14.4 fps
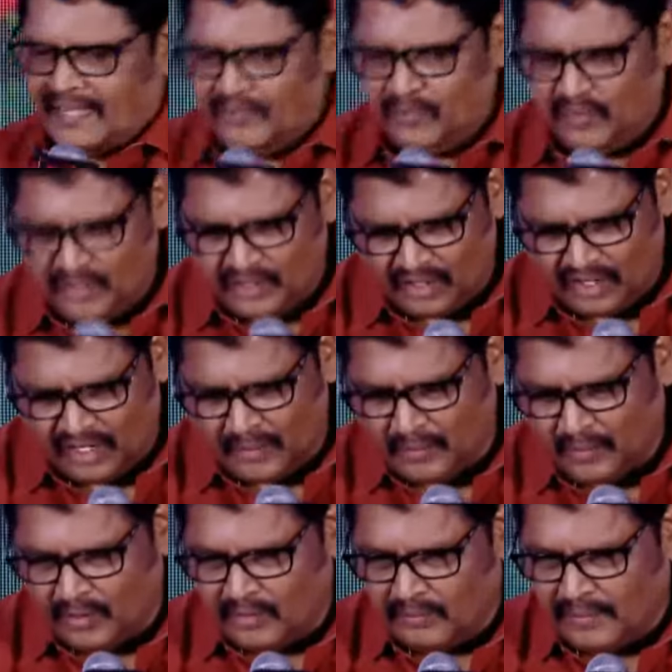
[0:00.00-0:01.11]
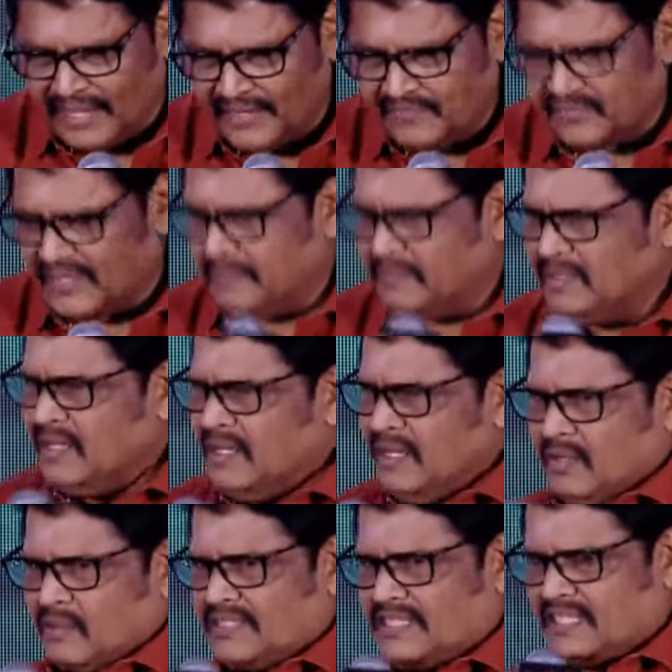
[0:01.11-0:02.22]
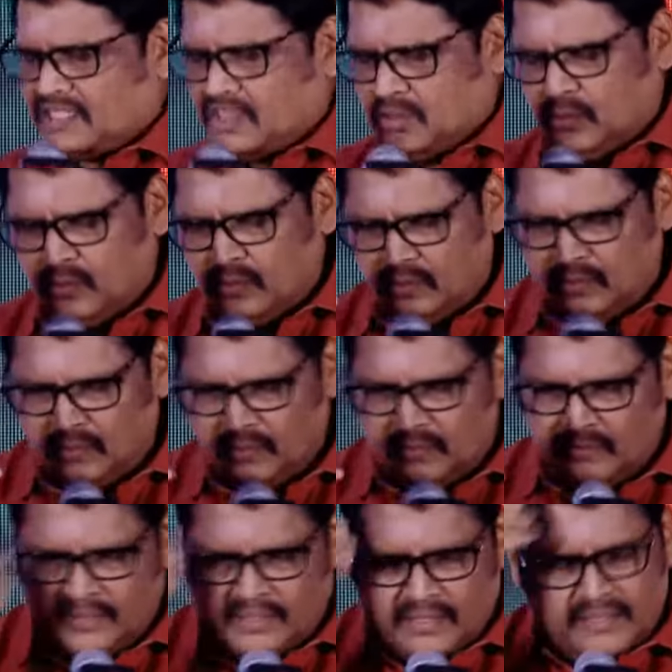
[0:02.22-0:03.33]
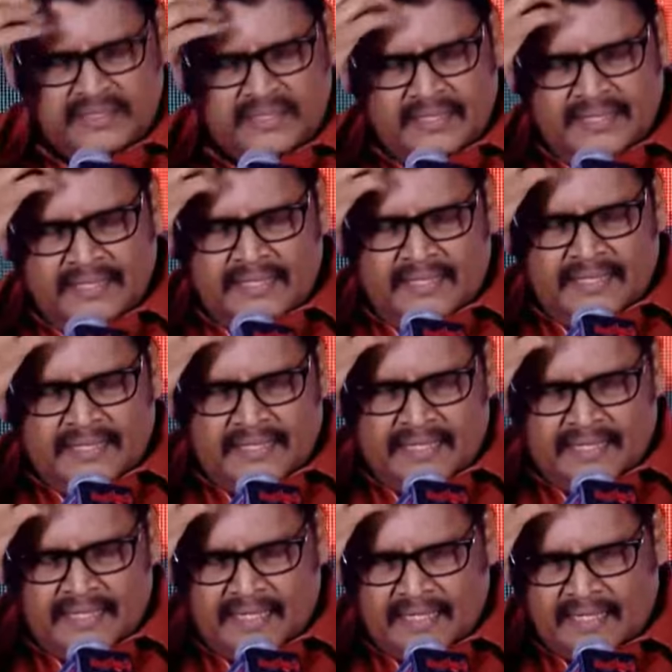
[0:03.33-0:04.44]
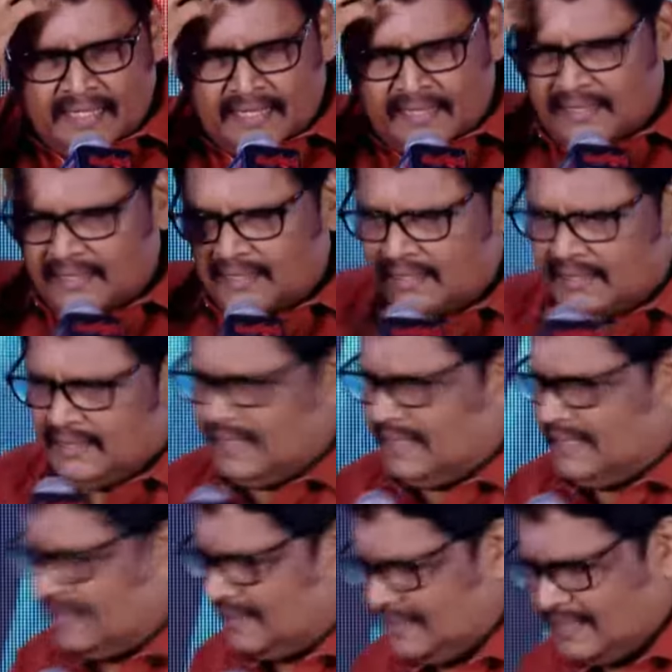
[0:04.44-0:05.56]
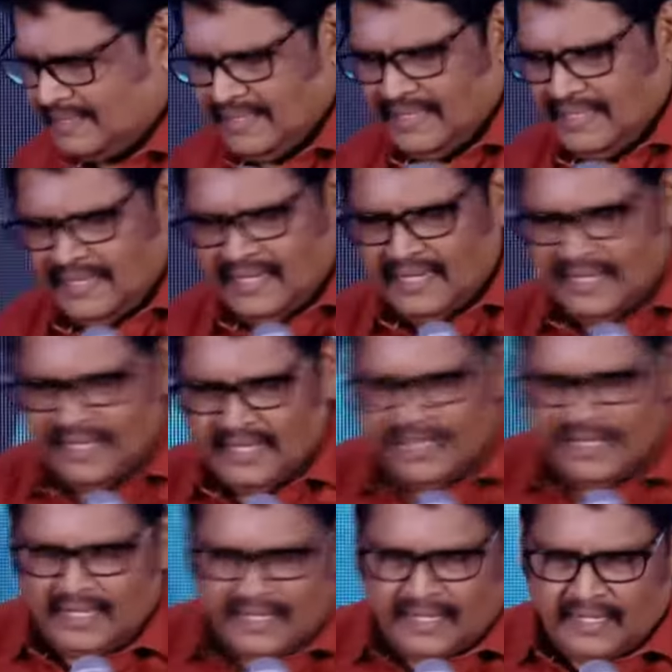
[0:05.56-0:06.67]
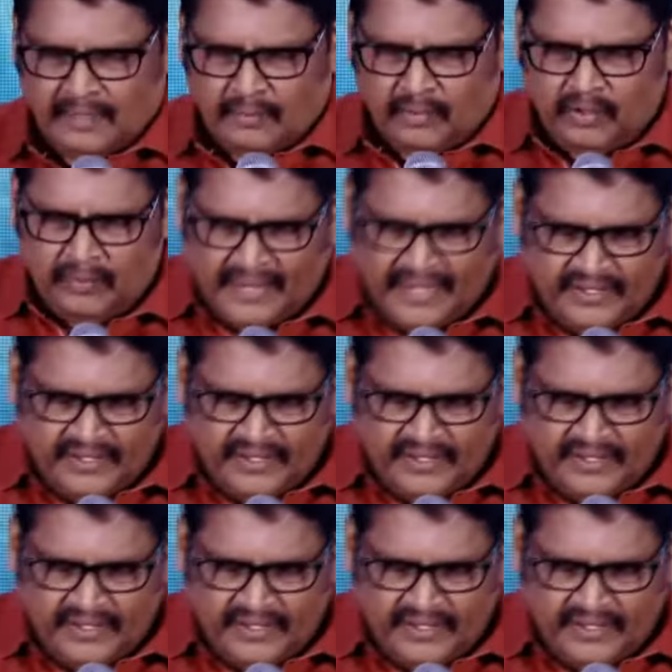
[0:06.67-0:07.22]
want to talk about my film with just 2 words. About my